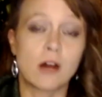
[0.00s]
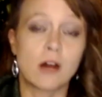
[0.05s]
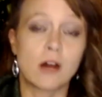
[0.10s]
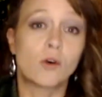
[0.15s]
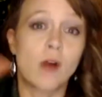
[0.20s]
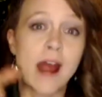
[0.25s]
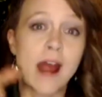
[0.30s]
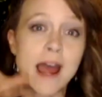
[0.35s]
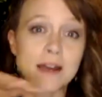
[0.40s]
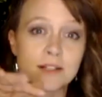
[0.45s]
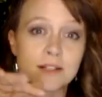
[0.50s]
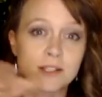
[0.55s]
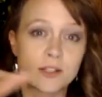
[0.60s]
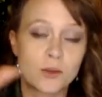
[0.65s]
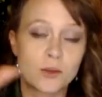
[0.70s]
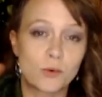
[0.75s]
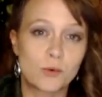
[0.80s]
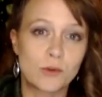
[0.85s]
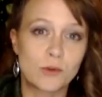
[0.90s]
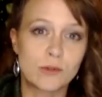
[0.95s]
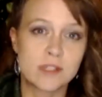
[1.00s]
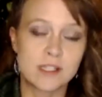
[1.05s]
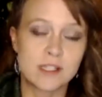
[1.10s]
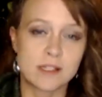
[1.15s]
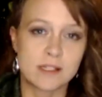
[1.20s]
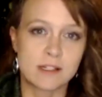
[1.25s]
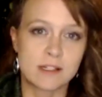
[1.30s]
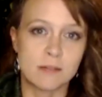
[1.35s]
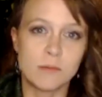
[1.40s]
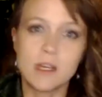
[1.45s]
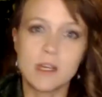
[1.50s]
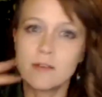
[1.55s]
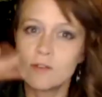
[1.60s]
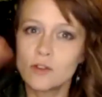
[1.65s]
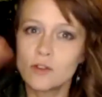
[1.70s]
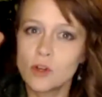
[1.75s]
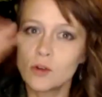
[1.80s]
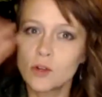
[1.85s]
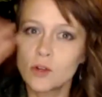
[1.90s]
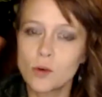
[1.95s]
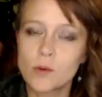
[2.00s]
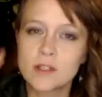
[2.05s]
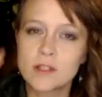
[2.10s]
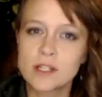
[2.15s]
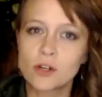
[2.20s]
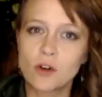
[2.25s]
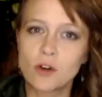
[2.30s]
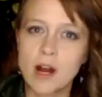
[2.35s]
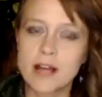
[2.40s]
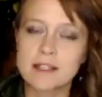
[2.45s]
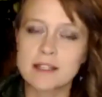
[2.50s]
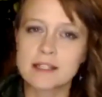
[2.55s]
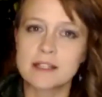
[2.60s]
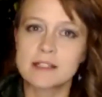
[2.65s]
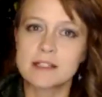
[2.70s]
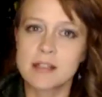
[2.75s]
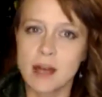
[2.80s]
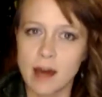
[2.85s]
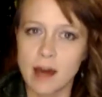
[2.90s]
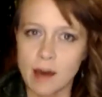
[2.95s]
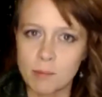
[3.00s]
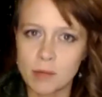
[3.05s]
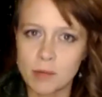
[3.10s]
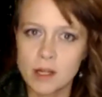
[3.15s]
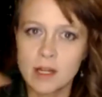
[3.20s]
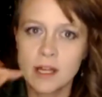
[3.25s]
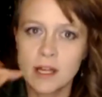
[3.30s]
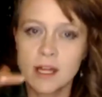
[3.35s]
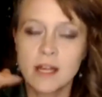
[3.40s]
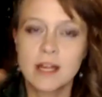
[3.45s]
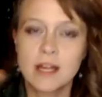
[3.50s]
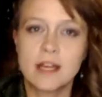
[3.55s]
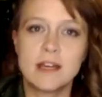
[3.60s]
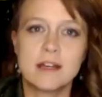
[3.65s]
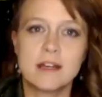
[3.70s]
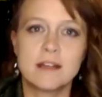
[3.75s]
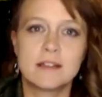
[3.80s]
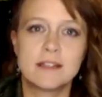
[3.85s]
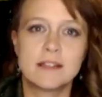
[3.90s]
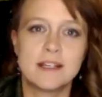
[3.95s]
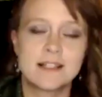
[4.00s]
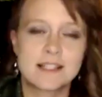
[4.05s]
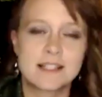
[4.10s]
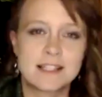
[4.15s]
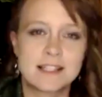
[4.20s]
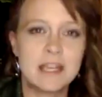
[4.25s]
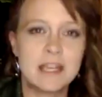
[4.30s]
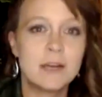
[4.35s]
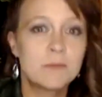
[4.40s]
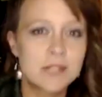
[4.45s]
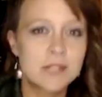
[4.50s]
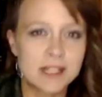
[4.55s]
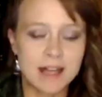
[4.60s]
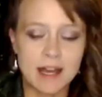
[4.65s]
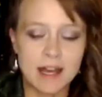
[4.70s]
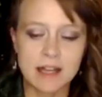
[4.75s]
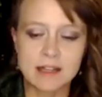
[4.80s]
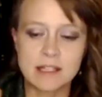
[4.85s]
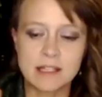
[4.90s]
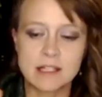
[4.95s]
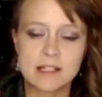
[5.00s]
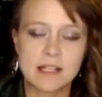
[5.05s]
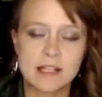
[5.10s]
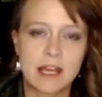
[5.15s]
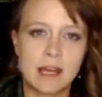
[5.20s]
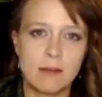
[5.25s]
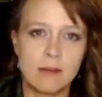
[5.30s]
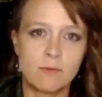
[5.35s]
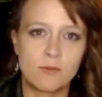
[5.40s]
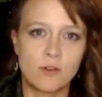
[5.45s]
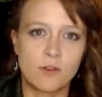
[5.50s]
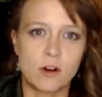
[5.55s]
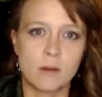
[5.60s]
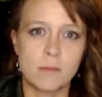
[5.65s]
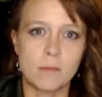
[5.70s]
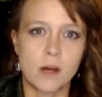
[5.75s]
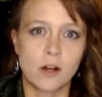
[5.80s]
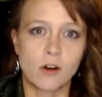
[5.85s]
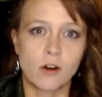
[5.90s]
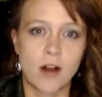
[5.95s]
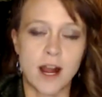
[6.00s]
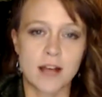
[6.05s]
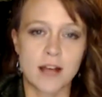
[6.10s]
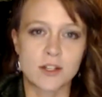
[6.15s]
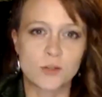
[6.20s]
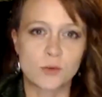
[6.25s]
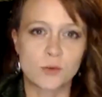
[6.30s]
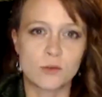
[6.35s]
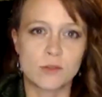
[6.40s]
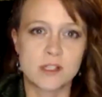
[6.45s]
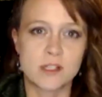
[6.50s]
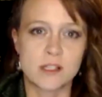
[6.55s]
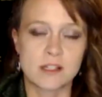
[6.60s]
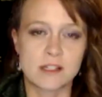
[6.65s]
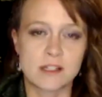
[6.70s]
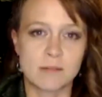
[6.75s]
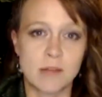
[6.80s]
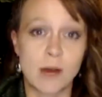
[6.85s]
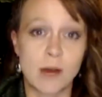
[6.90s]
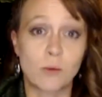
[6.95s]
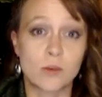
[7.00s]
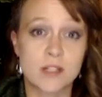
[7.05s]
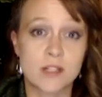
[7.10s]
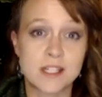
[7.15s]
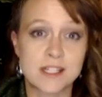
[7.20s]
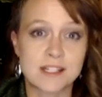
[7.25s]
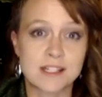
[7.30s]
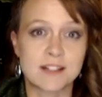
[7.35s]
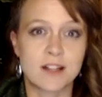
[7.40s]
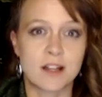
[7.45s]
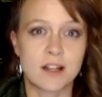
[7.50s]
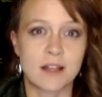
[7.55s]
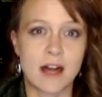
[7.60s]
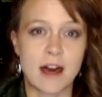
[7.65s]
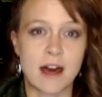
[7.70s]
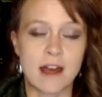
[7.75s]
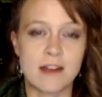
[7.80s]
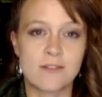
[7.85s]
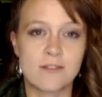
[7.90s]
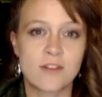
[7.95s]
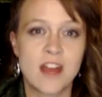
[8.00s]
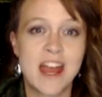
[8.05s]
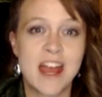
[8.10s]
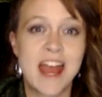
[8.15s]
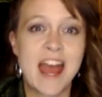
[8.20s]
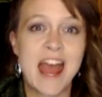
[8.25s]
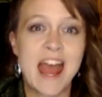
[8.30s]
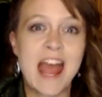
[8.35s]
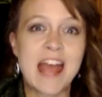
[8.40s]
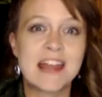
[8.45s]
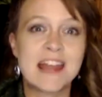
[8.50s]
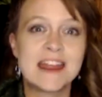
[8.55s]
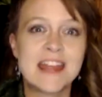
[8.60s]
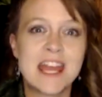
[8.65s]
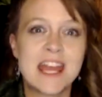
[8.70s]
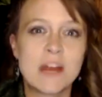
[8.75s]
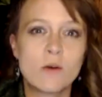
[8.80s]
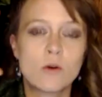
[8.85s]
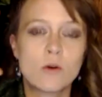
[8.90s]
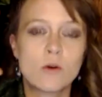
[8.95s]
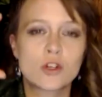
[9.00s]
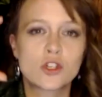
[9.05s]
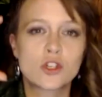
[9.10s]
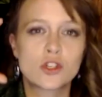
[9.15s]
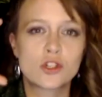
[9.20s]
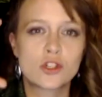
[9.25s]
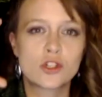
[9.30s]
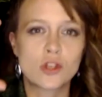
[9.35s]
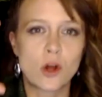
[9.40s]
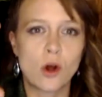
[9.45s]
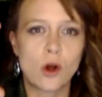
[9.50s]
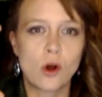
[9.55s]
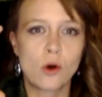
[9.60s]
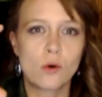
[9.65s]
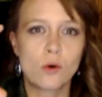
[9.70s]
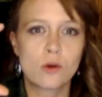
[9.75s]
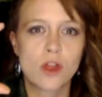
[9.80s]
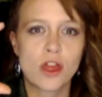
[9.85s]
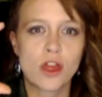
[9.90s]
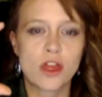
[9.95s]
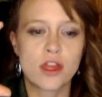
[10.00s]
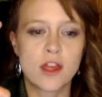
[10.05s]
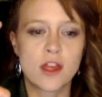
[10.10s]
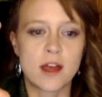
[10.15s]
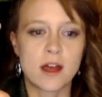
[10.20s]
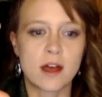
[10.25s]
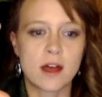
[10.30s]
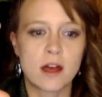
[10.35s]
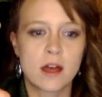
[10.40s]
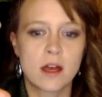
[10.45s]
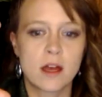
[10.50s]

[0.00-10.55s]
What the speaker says: grass root system. Even though there wasn't grass on top, it seemed like these came from a grass root system that was still alive. And they were so thick,